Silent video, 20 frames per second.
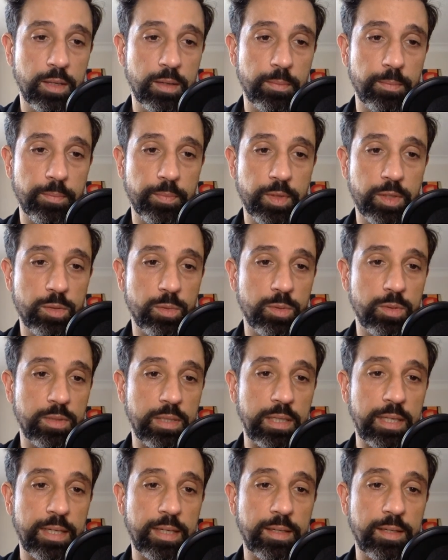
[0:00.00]
This was
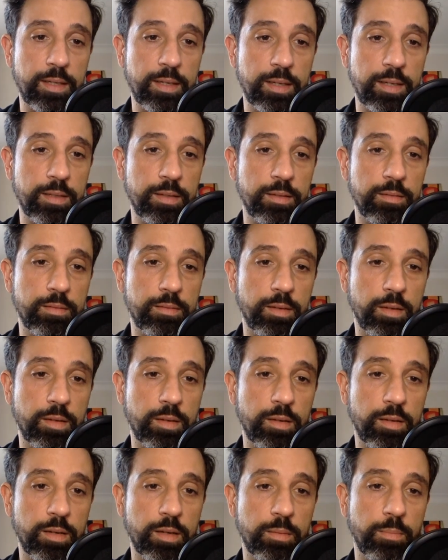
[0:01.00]
delayed, and
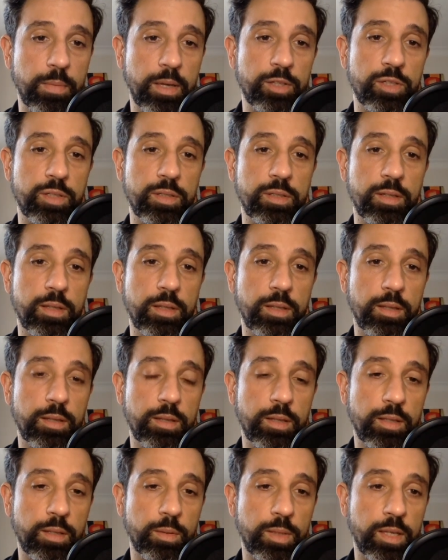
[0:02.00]
I imagine
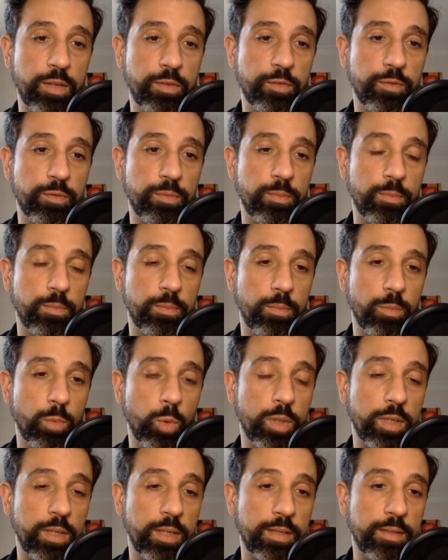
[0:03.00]
that they'll have more
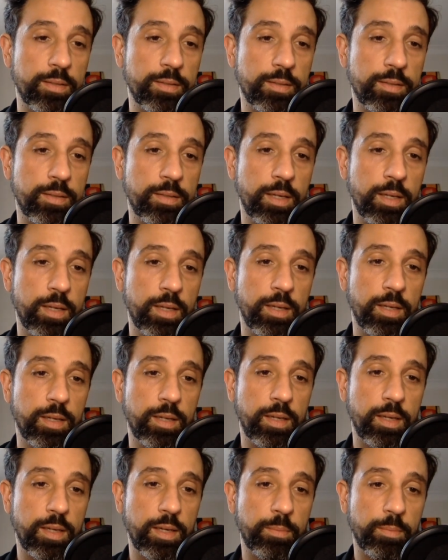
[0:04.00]
delays
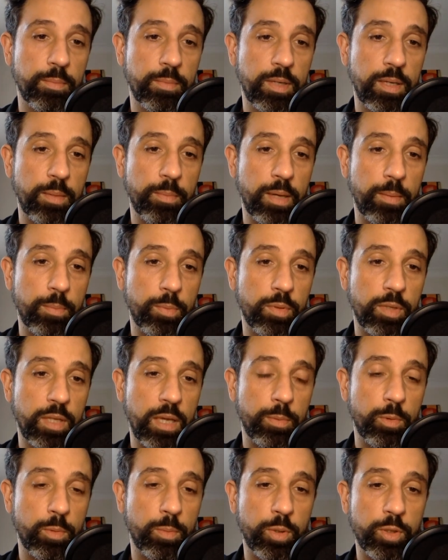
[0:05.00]
coming up with
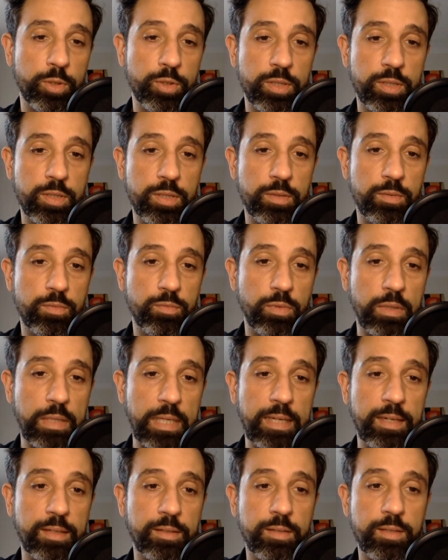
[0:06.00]
capital projects
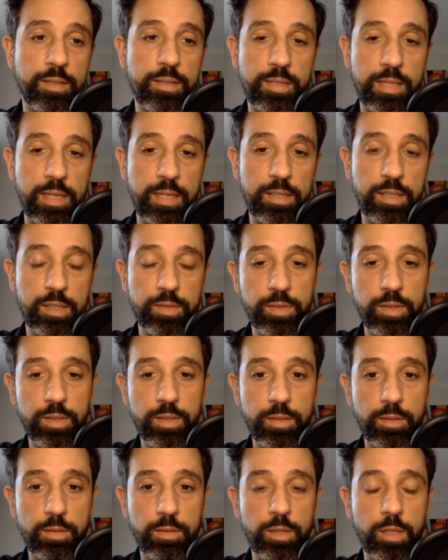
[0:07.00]
relating to the scaling of their
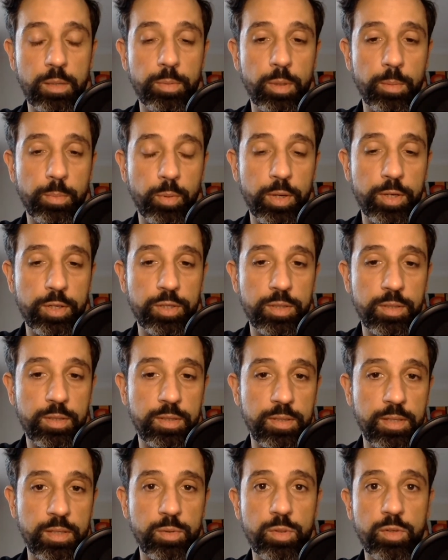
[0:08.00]
global operation, because
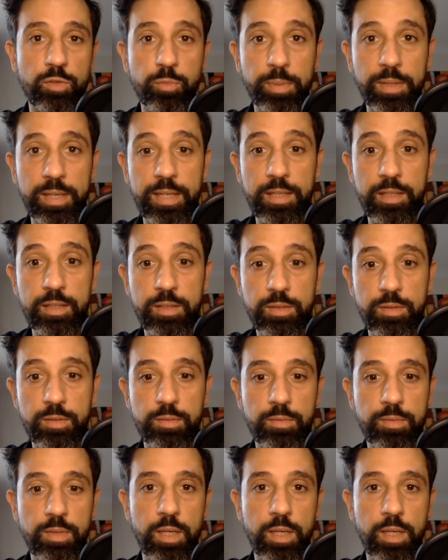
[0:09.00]
they do have plans to,